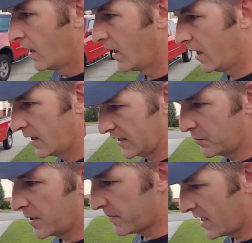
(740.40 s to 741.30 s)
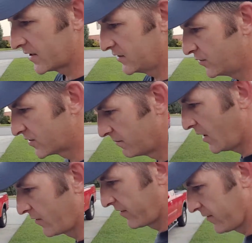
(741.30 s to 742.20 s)
it'll be mounted using
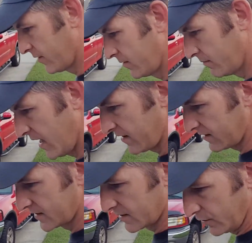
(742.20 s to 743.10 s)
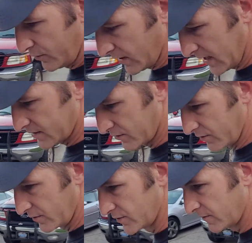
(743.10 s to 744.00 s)
both methods, glue and
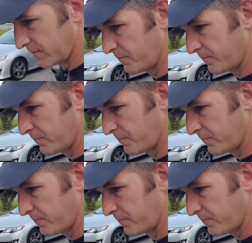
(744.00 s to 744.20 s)
screws.